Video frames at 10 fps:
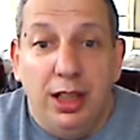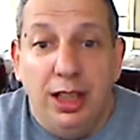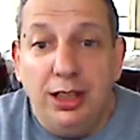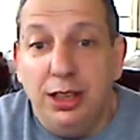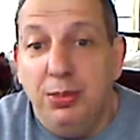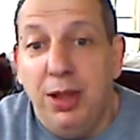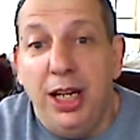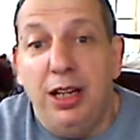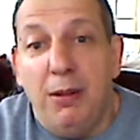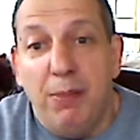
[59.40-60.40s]
This is
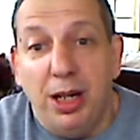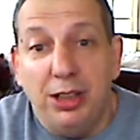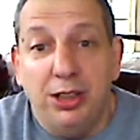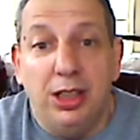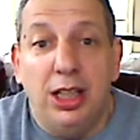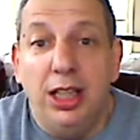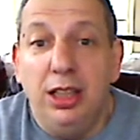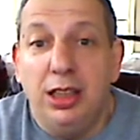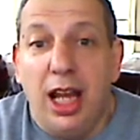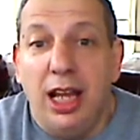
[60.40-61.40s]
made by
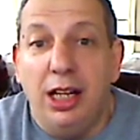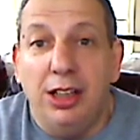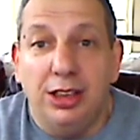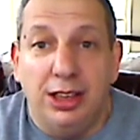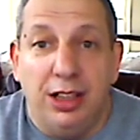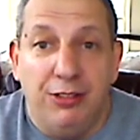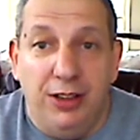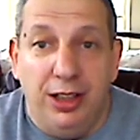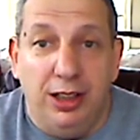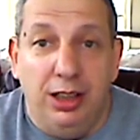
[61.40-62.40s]
science and it does not
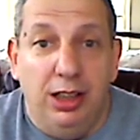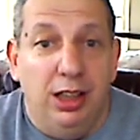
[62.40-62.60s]
fail.